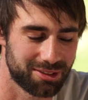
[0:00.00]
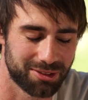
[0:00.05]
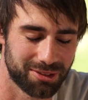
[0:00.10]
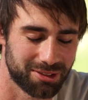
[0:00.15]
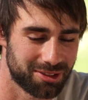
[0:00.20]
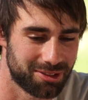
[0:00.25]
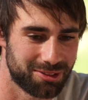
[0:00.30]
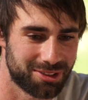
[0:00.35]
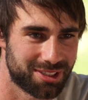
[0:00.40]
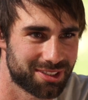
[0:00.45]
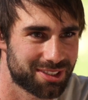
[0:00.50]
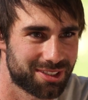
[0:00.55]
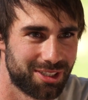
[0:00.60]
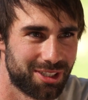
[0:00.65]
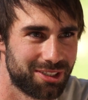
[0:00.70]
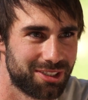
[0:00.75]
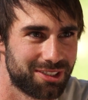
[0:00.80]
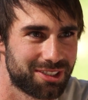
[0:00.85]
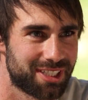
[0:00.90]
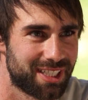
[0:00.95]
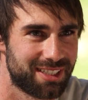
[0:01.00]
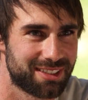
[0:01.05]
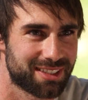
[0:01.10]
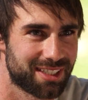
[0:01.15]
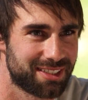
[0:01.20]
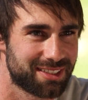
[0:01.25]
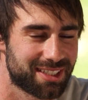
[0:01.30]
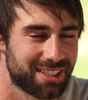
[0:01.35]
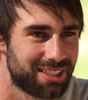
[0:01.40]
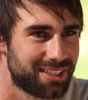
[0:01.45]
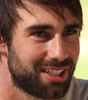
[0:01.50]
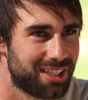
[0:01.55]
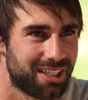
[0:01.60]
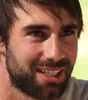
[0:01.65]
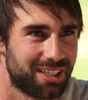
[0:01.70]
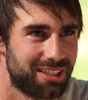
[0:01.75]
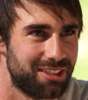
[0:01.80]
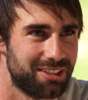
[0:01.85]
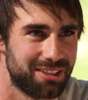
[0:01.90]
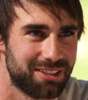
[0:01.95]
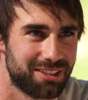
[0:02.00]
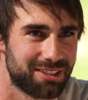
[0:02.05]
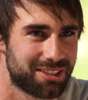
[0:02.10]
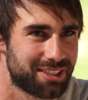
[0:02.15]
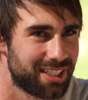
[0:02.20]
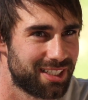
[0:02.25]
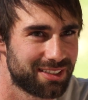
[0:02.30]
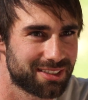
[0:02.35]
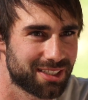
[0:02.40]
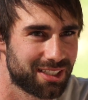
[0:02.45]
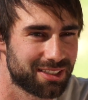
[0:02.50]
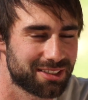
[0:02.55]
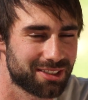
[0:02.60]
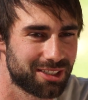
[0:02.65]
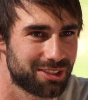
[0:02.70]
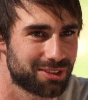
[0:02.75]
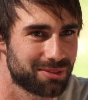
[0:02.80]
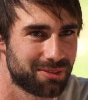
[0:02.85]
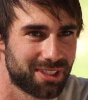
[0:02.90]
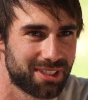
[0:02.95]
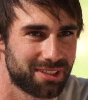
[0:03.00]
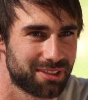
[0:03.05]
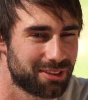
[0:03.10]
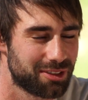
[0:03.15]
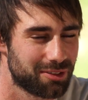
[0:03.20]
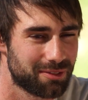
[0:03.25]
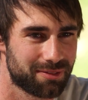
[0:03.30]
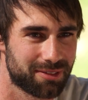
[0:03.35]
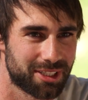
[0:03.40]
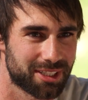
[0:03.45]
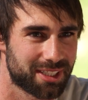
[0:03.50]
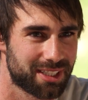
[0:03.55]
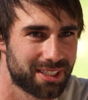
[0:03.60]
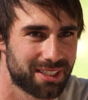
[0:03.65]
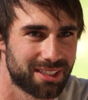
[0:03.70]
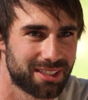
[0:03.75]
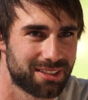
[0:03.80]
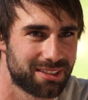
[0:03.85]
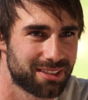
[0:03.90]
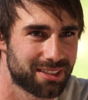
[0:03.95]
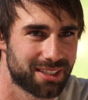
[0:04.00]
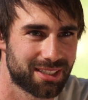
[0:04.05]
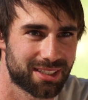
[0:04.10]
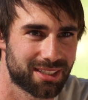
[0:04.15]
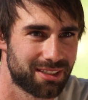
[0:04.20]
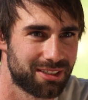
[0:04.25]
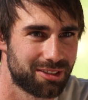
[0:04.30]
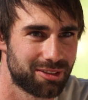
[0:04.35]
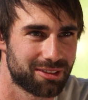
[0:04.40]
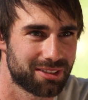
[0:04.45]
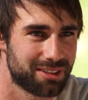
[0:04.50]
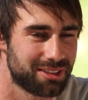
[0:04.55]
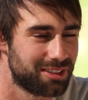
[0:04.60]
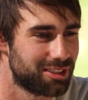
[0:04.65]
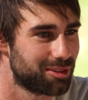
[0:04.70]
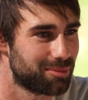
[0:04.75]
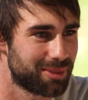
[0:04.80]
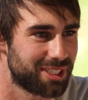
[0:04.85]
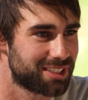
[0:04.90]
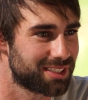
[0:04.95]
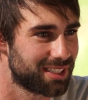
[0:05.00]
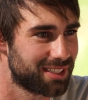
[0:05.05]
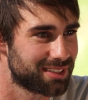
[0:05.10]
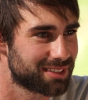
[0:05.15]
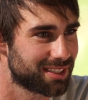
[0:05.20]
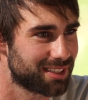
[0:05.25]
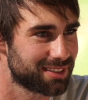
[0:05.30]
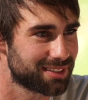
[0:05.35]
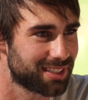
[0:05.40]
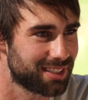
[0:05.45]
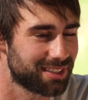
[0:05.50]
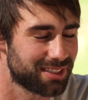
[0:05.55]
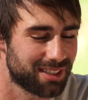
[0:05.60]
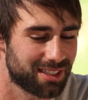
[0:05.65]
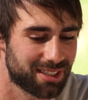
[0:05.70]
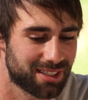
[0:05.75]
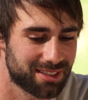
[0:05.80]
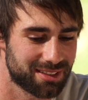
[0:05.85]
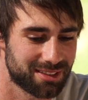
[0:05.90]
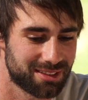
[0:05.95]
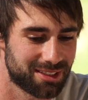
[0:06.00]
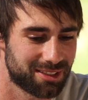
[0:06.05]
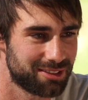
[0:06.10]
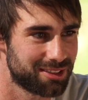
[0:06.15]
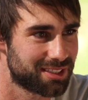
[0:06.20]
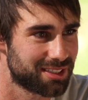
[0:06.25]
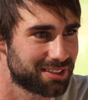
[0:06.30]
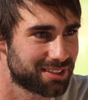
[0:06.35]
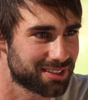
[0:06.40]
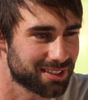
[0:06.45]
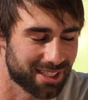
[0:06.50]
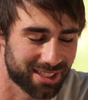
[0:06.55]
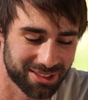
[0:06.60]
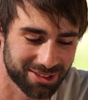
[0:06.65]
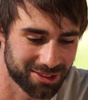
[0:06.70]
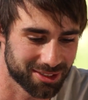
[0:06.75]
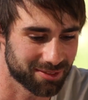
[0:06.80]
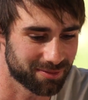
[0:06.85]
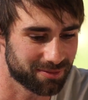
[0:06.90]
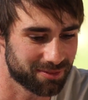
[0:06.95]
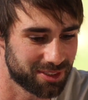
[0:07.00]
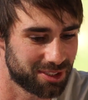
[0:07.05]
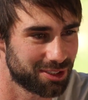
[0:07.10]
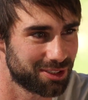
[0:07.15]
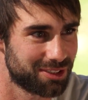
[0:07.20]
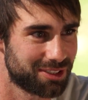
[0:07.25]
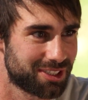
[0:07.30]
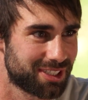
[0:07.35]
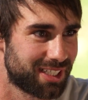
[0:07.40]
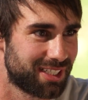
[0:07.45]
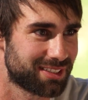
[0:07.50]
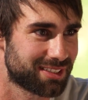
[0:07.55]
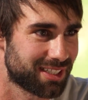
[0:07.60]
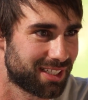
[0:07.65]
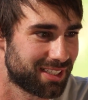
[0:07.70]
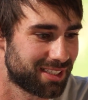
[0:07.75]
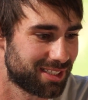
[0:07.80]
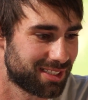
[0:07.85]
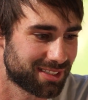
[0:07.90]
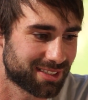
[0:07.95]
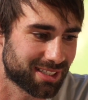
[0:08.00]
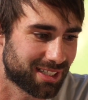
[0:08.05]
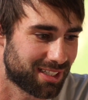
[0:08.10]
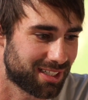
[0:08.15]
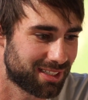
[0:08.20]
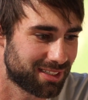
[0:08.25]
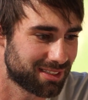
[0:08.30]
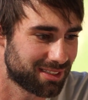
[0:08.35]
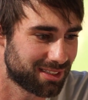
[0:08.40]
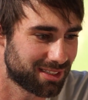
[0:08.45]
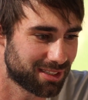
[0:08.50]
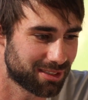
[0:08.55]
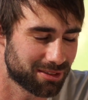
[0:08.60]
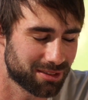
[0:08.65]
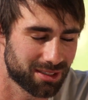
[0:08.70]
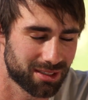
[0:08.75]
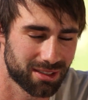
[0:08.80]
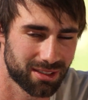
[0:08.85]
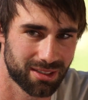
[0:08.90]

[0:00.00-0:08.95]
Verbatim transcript: you you just know your chainsaw's getting hot, or your chainsaw starts running a little funky, and you're like, oh, and you know my chainsaw's getting hot. You know, you could just kind of, you could feel your chainsaw, and it's hot. You know,